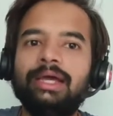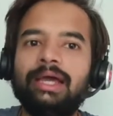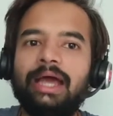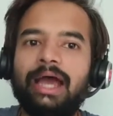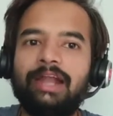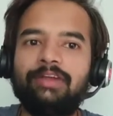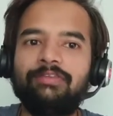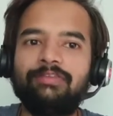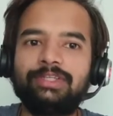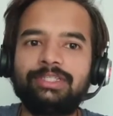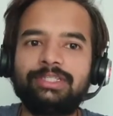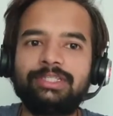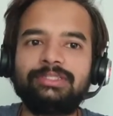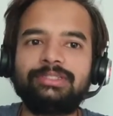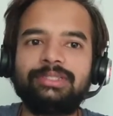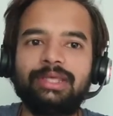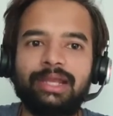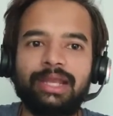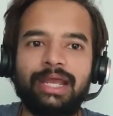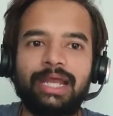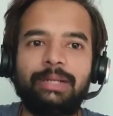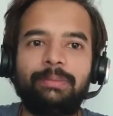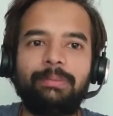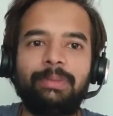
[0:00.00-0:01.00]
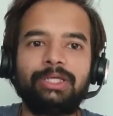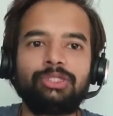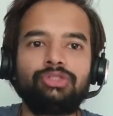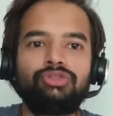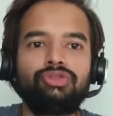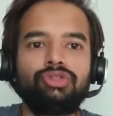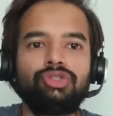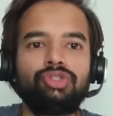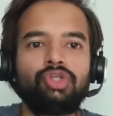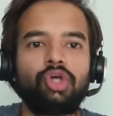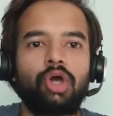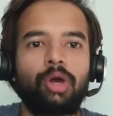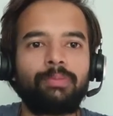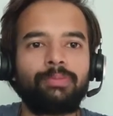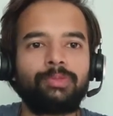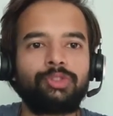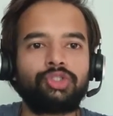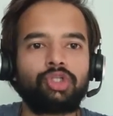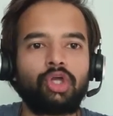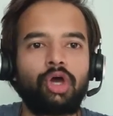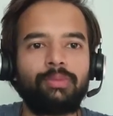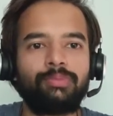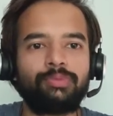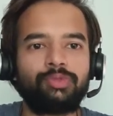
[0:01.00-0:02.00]
and which is the right place to
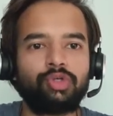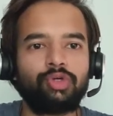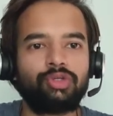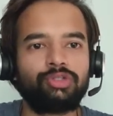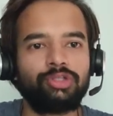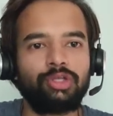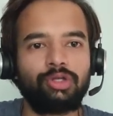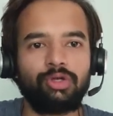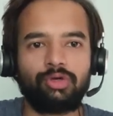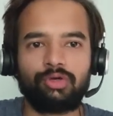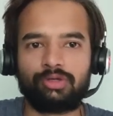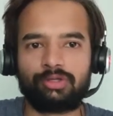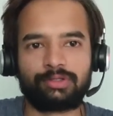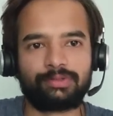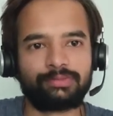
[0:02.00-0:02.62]
stop showing the loader?